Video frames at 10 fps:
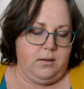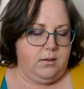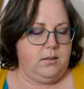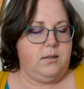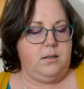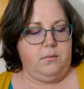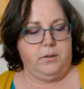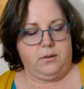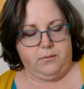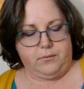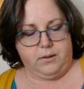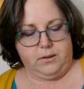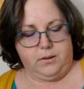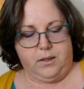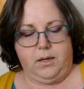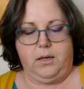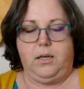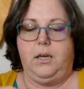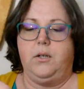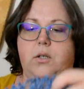let's see, what's the front side?
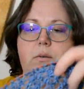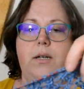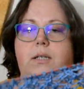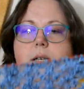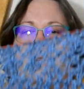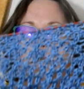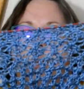Here's the right side.